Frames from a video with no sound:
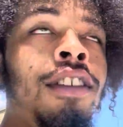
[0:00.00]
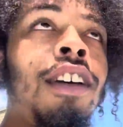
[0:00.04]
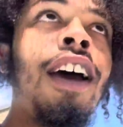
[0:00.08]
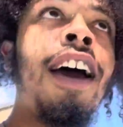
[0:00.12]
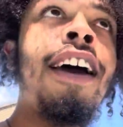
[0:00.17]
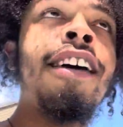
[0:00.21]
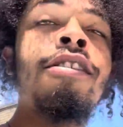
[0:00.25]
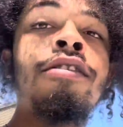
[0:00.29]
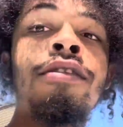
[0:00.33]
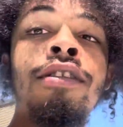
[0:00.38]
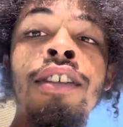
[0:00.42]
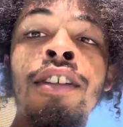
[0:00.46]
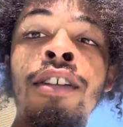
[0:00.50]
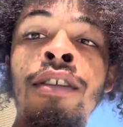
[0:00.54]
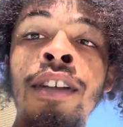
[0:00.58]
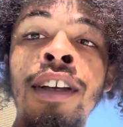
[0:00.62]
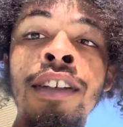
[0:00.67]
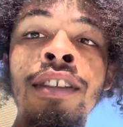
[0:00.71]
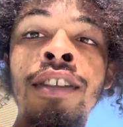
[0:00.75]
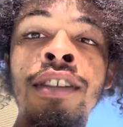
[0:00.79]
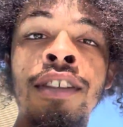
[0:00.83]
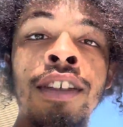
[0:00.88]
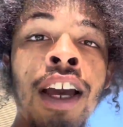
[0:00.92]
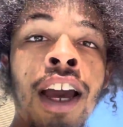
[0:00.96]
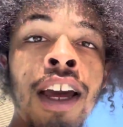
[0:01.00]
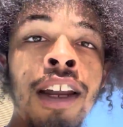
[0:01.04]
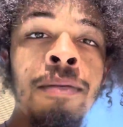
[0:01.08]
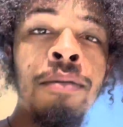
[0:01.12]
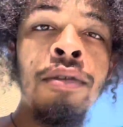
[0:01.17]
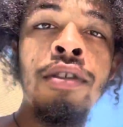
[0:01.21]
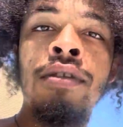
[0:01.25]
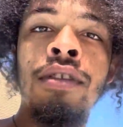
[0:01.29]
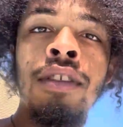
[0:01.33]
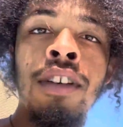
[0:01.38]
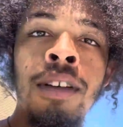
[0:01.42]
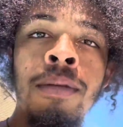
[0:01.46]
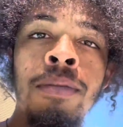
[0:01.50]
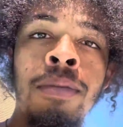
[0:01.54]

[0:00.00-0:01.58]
I usually don't like this kind of music,